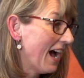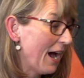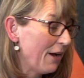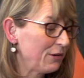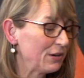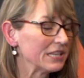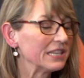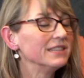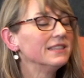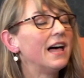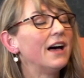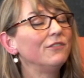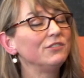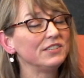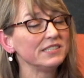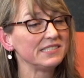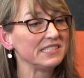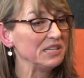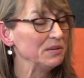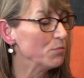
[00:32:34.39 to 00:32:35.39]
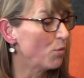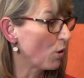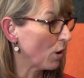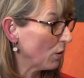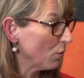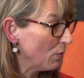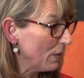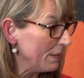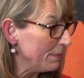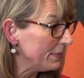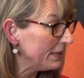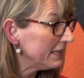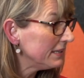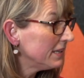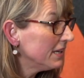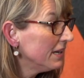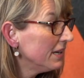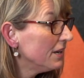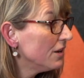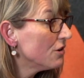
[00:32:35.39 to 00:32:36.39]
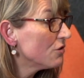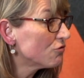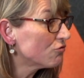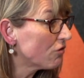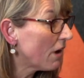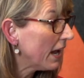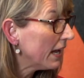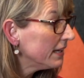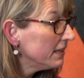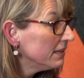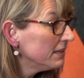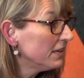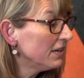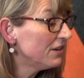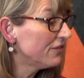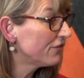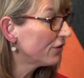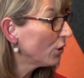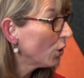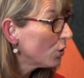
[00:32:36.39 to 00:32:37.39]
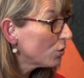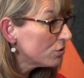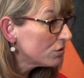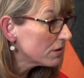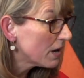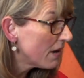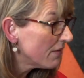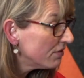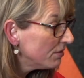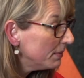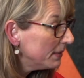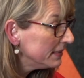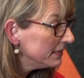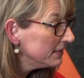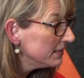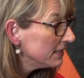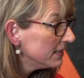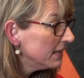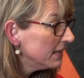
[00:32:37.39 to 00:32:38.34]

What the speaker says: I would love to see more women run for local government.